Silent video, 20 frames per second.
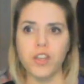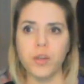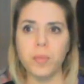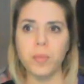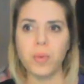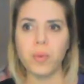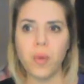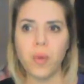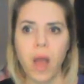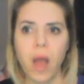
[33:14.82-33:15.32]

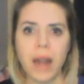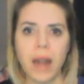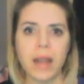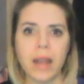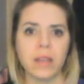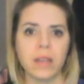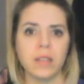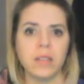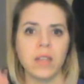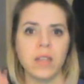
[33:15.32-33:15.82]

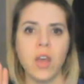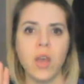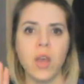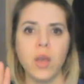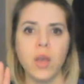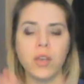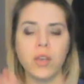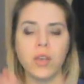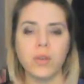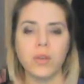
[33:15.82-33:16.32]
products,
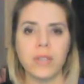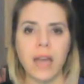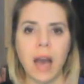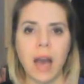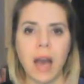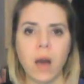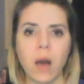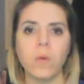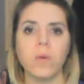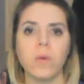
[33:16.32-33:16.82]
your
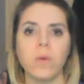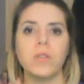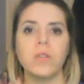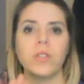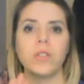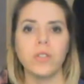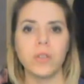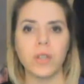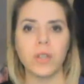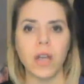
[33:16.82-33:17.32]

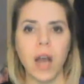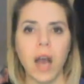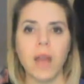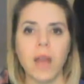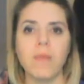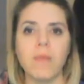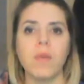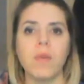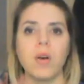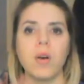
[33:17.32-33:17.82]
towels, your
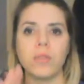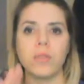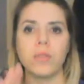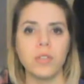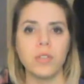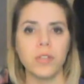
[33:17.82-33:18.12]
cotton balls,